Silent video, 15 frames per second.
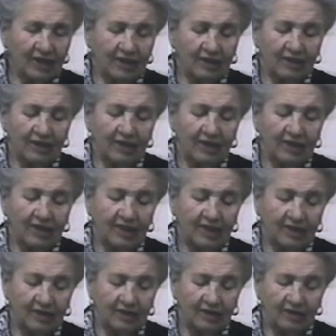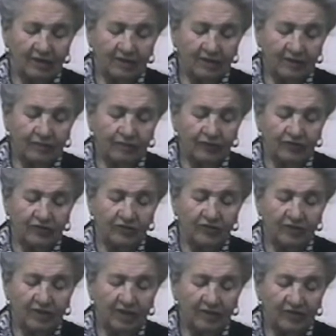Here they had put
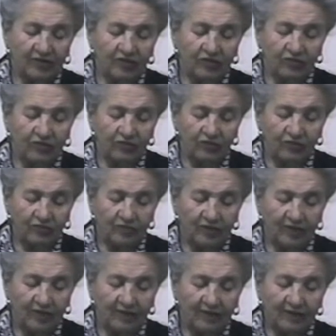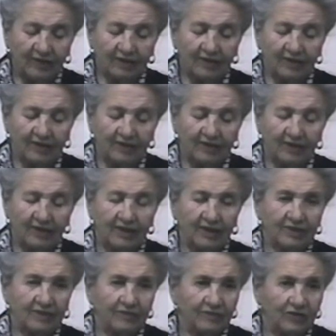him in a room. They didn't
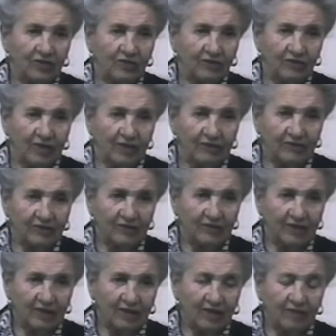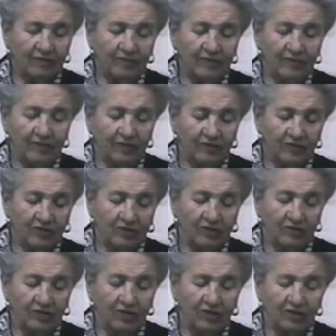let him go out. Um,
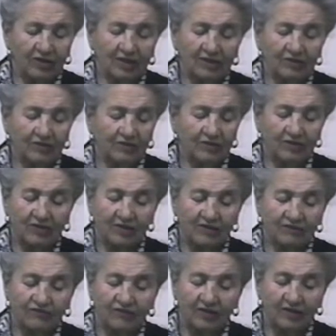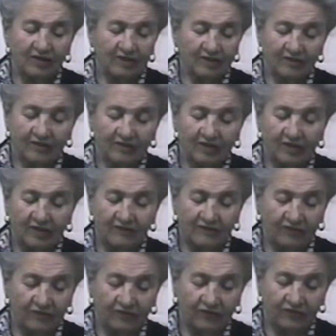a, a, dog that was as free as the
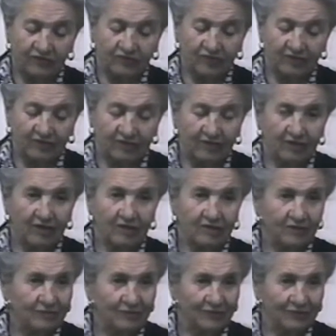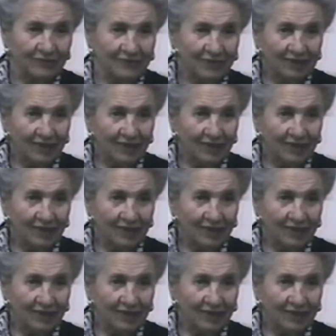leaves of the trees in autumn.